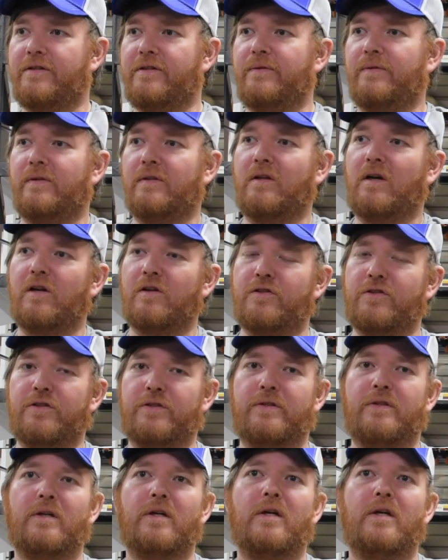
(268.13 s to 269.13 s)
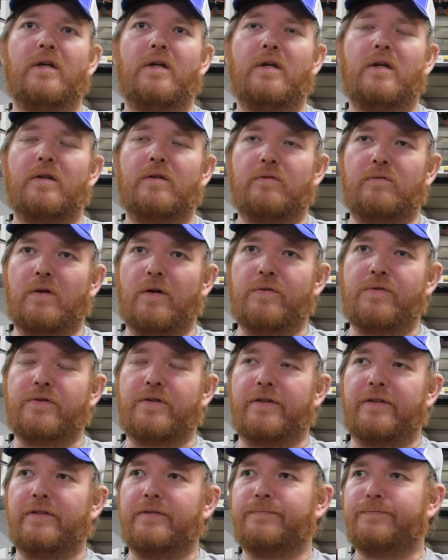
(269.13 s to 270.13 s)
to a larger
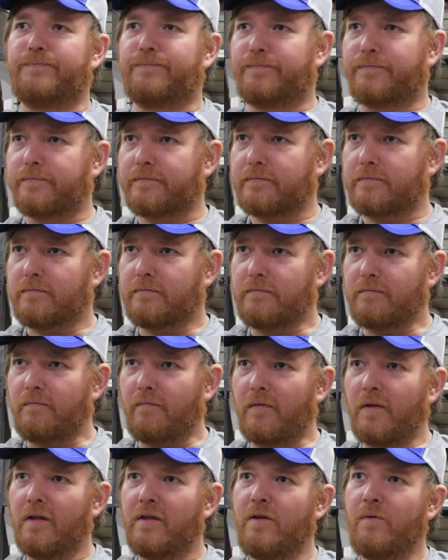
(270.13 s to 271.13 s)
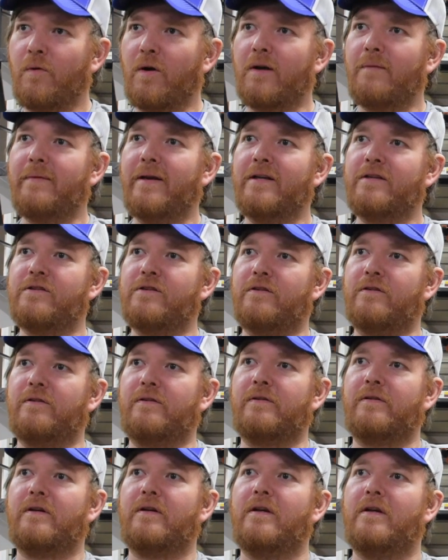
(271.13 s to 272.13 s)
roaster, you want to make
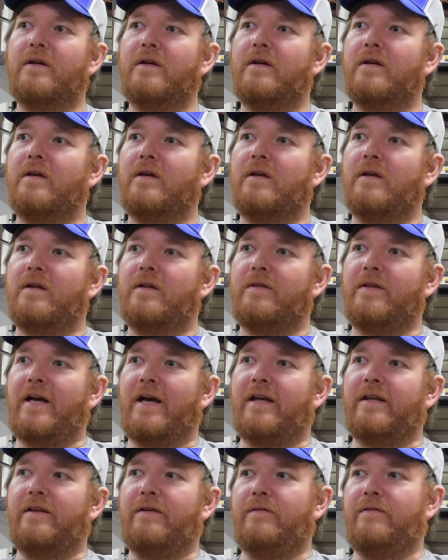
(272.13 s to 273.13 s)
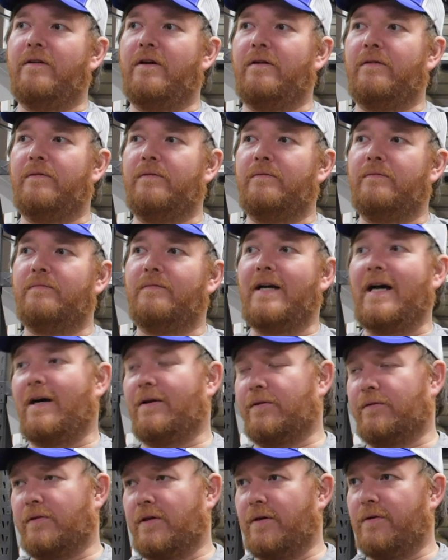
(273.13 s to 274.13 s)
sure that you know how
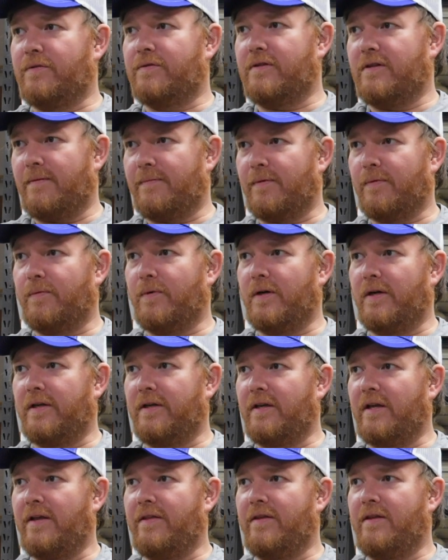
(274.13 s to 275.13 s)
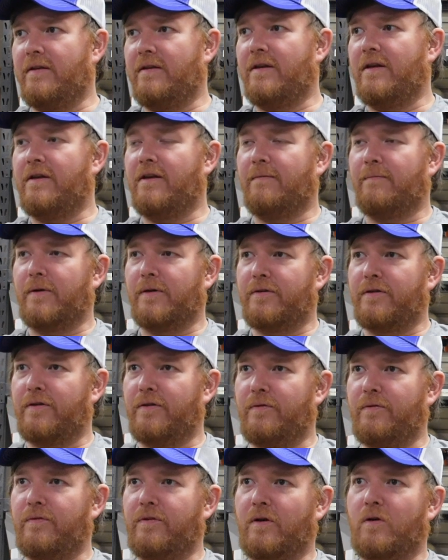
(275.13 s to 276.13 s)
to roast, number 1, and then number
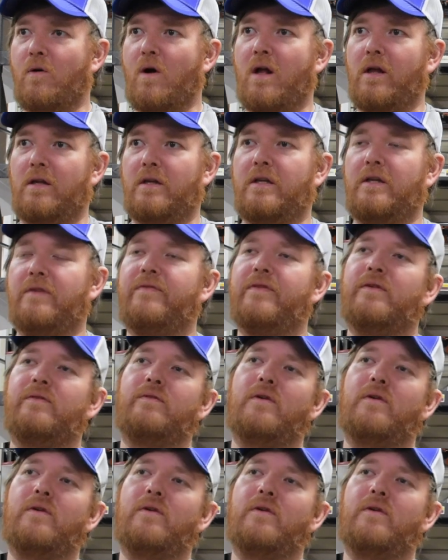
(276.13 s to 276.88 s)
2, the quality of your